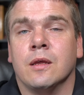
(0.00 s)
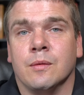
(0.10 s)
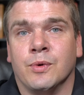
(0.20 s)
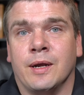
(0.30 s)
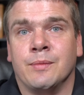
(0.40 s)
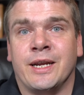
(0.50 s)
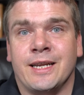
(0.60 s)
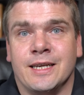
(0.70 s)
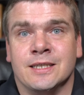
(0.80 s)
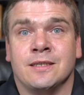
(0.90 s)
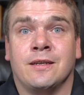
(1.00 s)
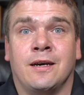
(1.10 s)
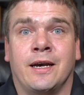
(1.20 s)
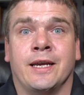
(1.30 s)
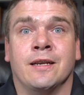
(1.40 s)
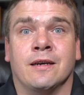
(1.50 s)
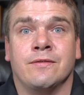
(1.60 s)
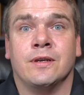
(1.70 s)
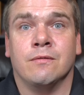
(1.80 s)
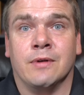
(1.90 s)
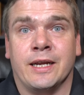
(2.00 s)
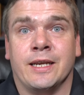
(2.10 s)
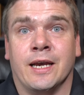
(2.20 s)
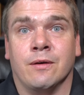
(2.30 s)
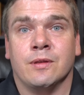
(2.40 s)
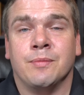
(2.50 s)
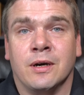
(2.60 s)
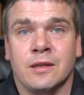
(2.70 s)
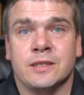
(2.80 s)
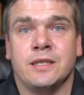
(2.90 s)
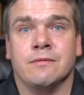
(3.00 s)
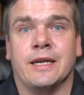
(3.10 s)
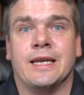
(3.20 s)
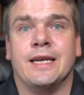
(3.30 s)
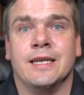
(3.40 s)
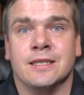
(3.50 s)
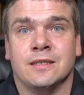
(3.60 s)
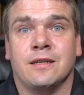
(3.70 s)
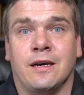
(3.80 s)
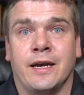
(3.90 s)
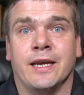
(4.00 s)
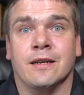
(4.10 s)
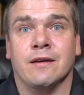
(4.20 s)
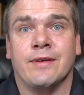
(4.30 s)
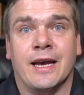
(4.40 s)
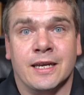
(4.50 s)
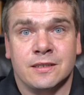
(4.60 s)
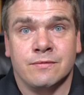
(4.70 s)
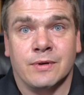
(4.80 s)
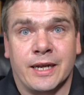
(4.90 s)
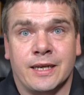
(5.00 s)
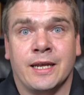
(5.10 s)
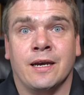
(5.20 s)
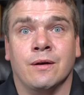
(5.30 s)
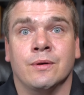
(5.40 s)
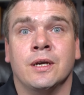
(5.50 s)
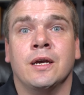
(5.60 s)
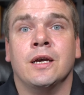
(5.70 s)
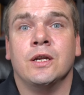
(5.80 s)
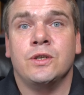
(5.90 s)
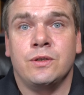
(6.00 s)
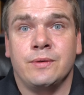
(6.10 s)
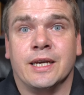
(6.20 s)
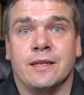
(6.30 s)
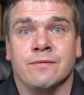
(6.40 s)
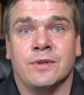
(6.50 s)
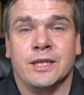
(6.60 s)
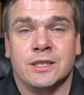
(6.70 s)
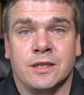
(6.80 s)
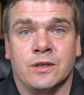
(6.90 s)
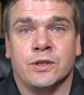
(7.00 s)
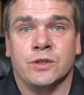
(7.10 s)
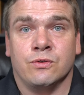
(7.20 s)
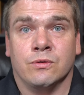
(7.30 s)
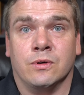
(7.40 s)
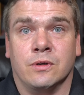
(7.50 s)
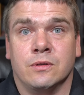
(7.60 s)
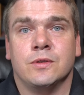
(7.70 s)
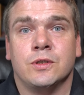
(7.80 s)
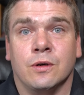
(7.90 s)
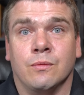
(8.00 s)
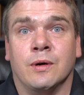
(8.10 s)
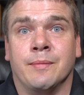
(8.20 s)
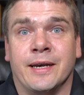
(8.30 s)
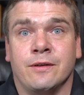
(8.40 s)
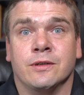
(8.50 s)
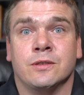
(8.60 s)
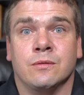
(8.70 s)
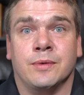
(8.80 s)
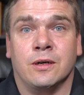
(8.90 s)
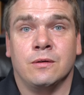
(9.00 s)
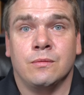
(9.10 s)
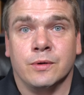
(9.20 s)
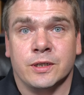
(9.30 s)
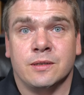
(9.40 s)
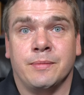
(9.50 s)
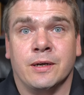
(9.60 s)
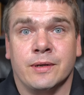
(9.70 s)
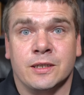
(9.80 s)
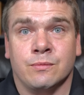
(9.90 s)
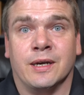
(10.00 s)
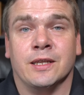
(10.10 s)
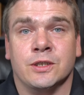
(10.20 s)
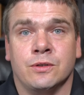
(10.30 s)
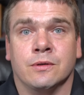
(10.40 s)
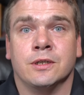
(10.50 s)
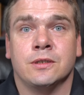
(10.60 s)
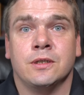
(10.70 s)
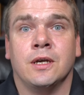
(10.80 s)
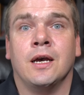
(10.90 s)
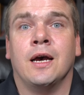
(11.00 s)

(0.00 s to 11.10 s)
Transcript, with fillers: The prime rate isn't high enough right now. The policy rate isn't high enough as of right now to get inflation under control. So while my crystal ball works about as well as yours,